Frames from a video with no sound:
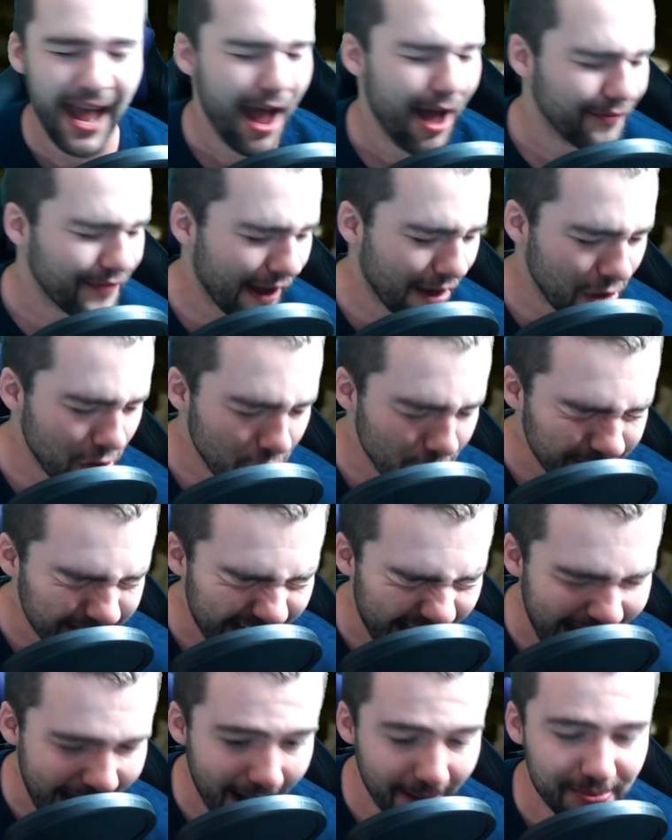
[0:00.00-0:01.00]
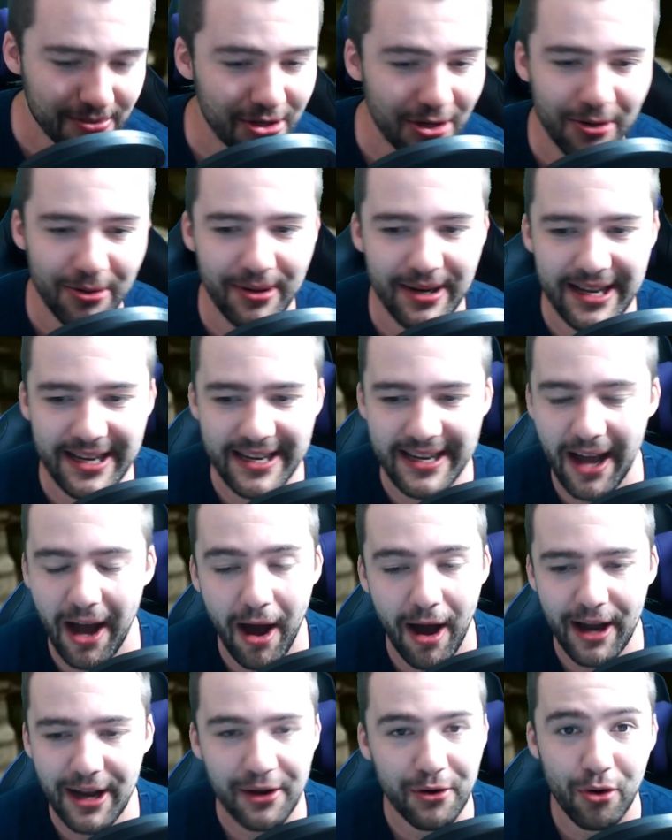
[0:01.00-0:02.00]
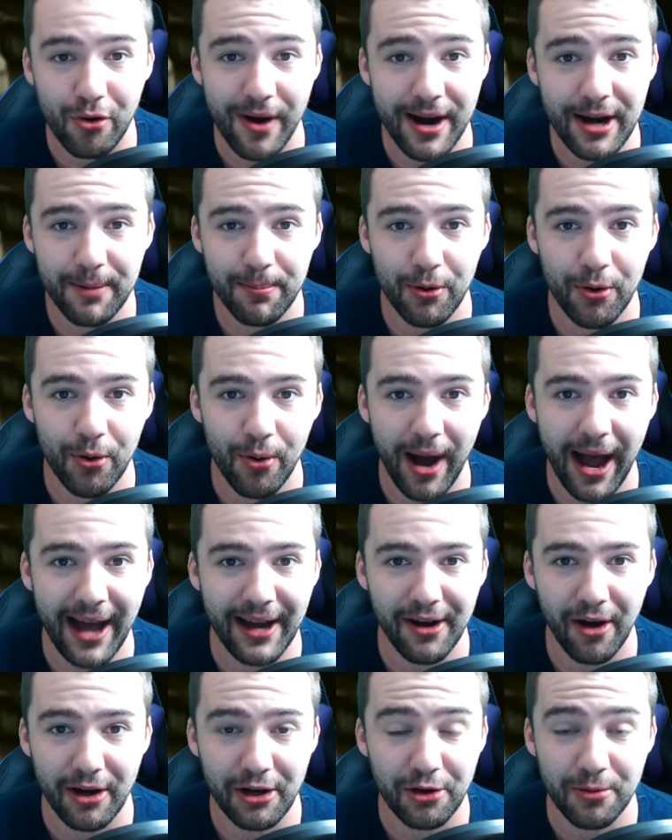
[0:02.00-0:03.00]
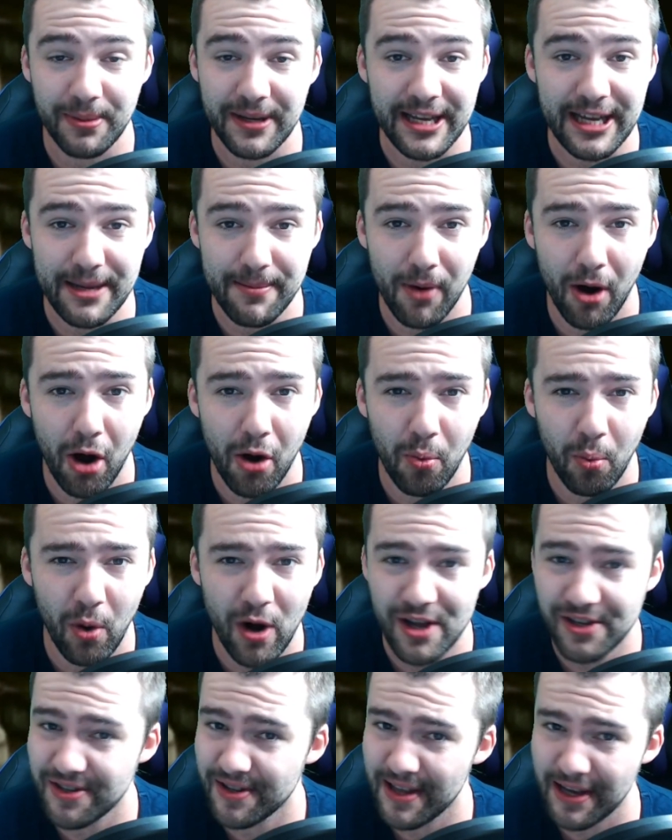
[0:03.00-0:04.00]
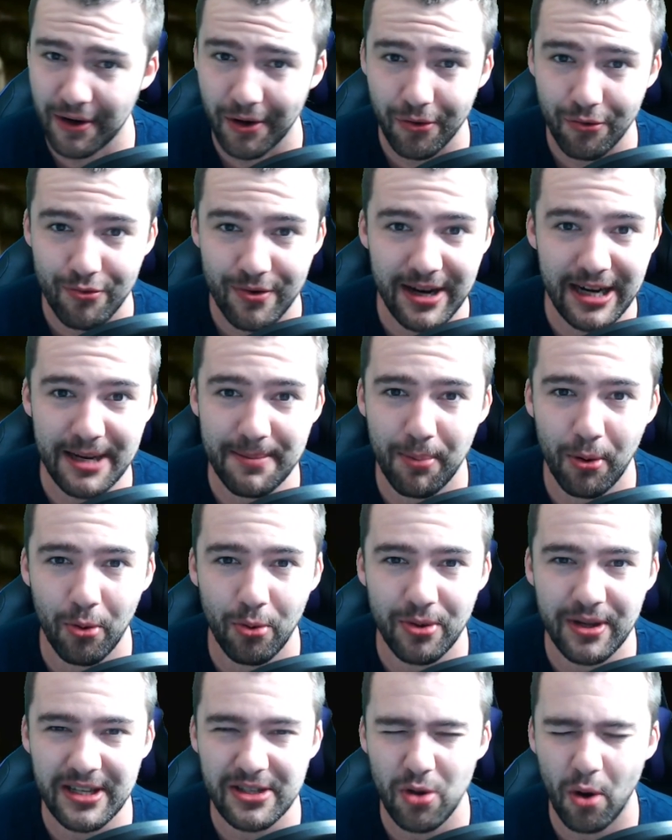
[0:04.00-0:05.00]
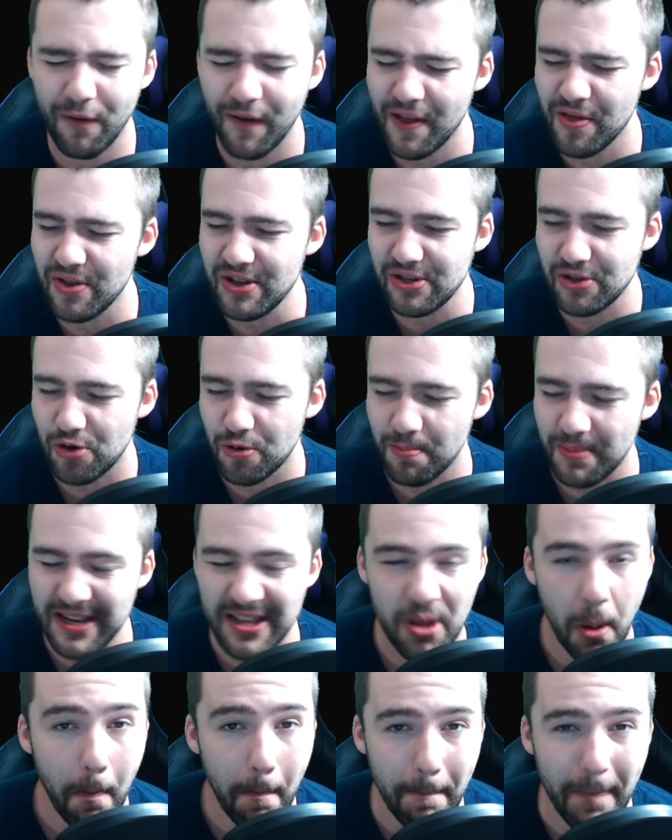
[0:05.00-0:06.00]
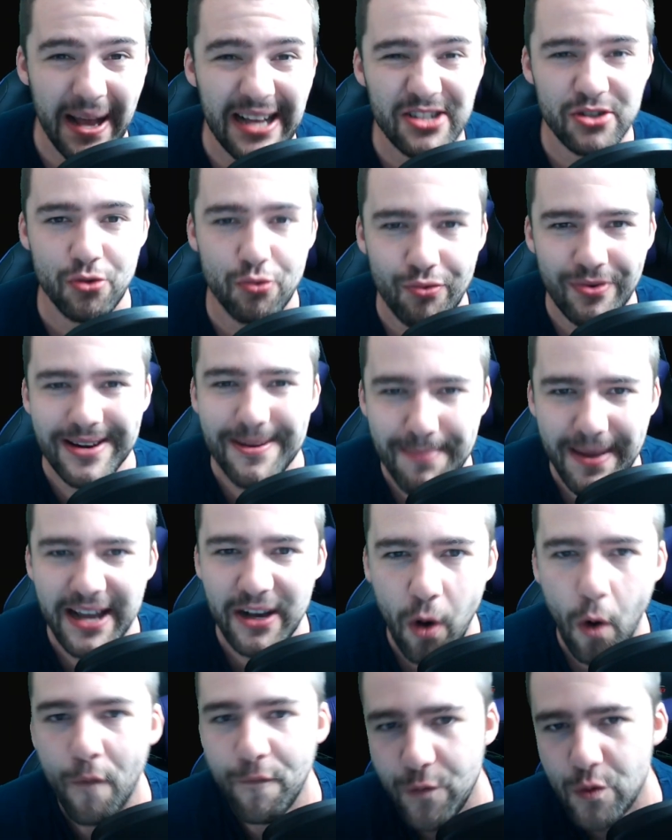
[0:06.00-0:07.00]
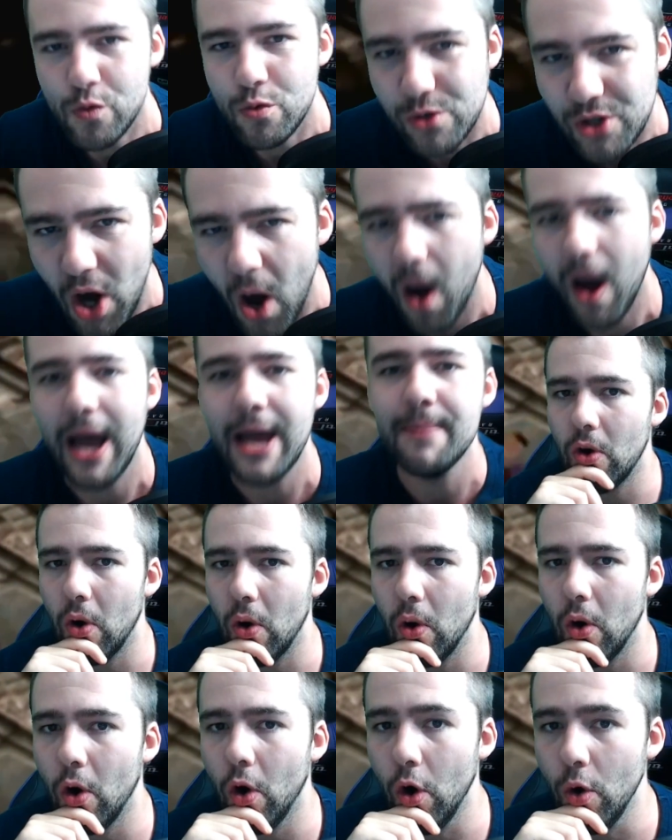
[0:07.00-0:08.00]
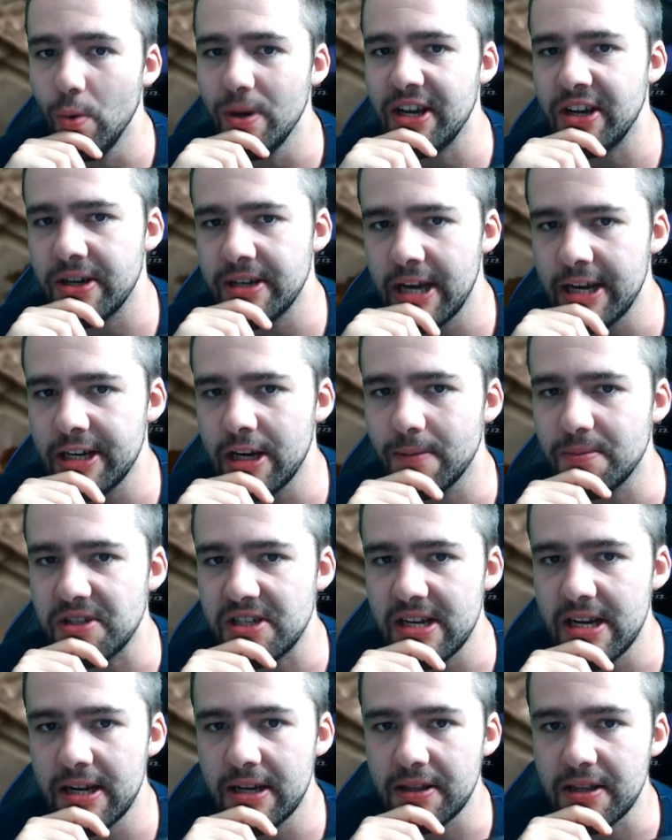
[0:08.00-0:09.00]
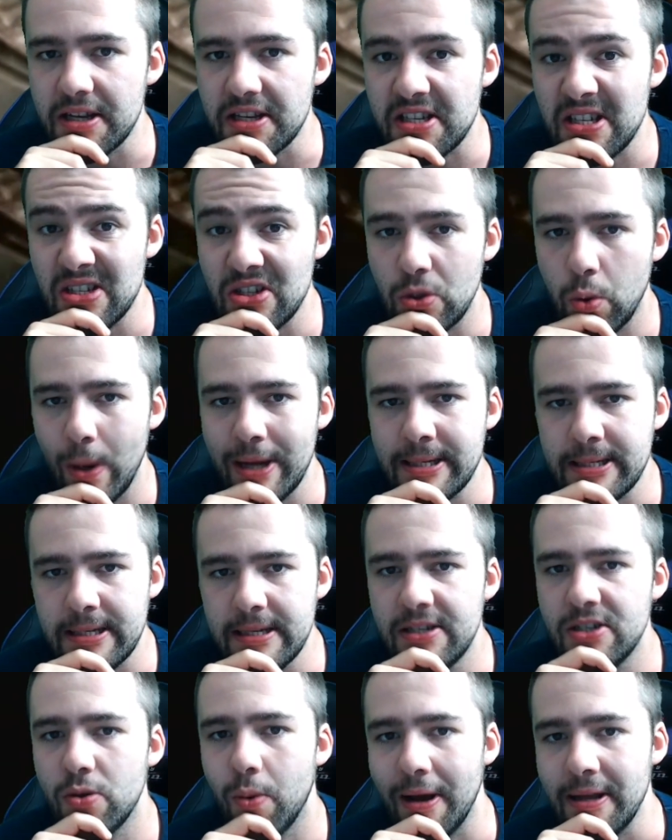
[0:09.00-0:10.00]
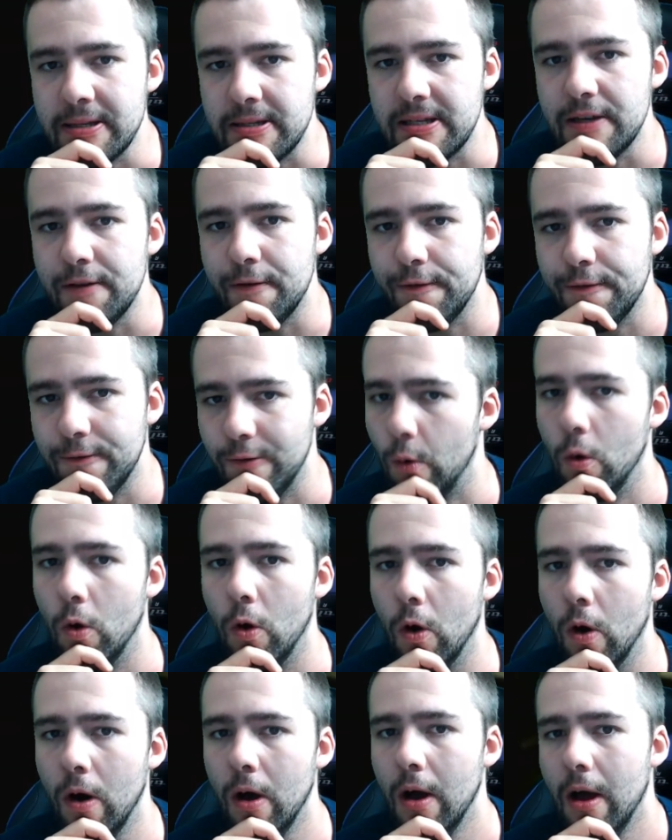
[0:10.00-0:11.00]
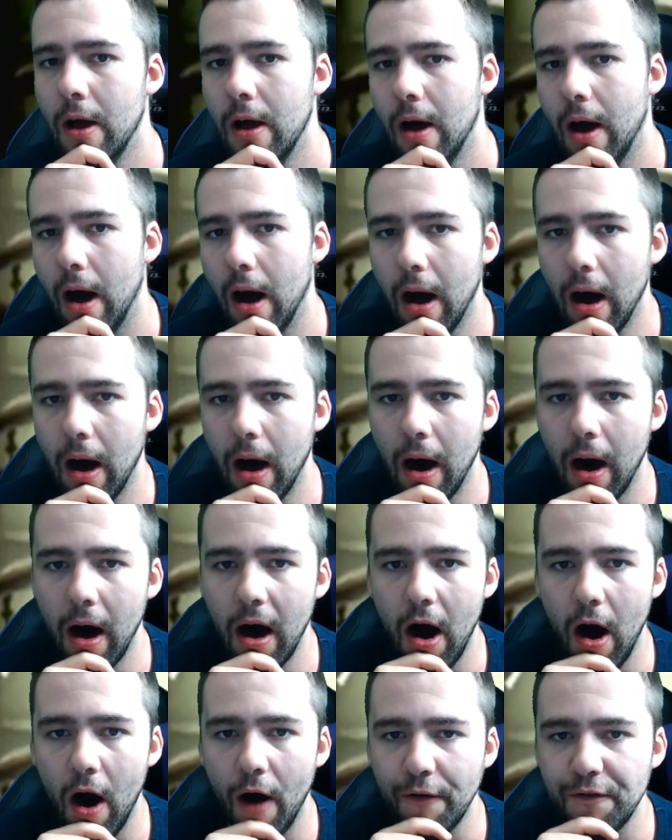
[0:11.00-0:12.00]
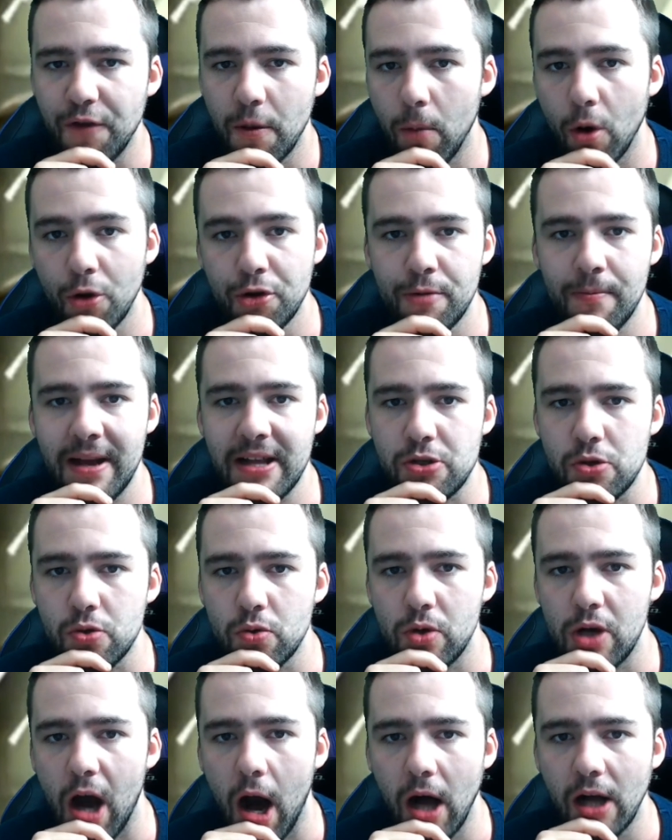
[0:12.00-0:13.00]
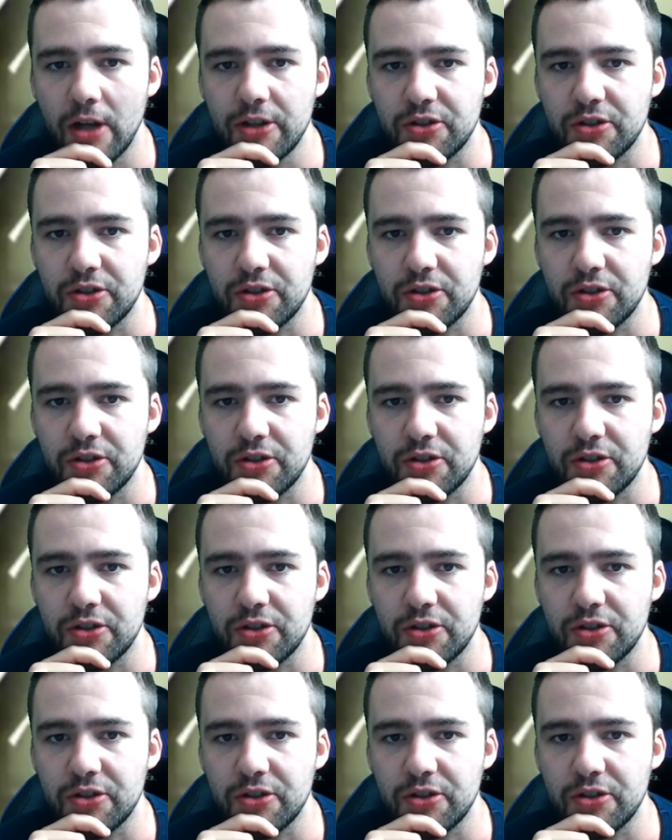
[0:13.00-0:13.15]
that looks absolutely uh, incredible, and I could be eating my own words, and they could really pull this off, and this could be the best remake of all time. Or we could end up seeing this in 2024 uh, after monumental cuts